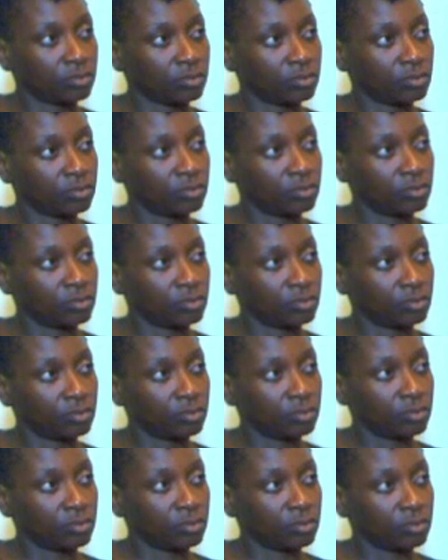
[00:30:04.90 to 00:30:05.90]

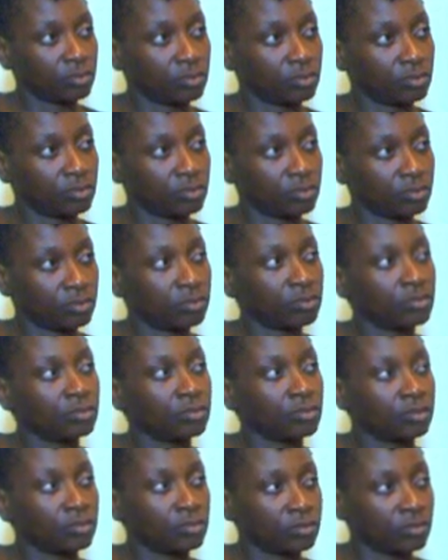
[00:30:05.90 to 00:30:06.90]

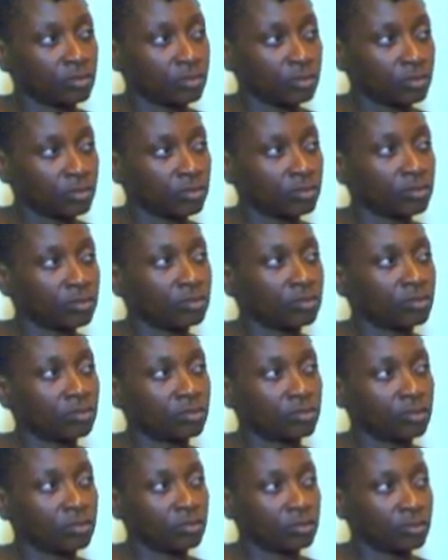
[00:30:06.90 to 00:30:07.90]

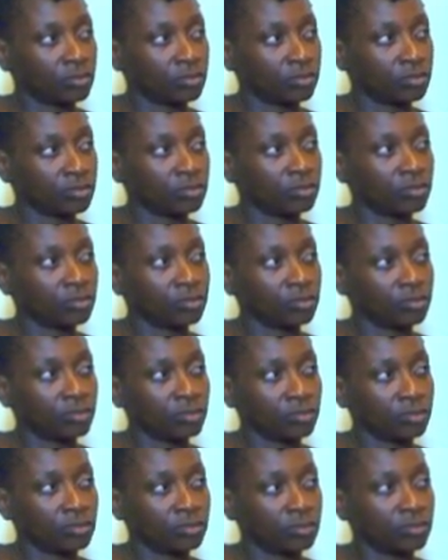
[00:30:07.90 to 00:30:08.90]

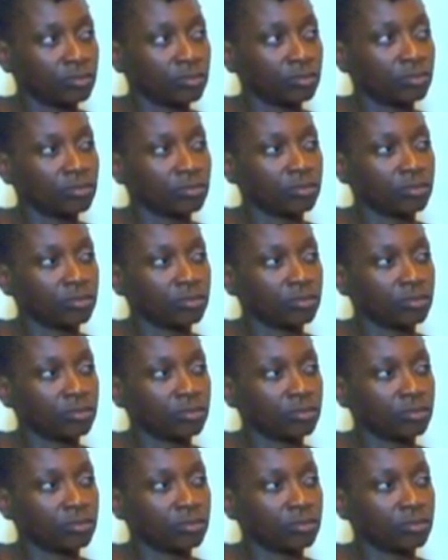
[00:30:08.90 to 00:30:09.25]
The person shown says nothing.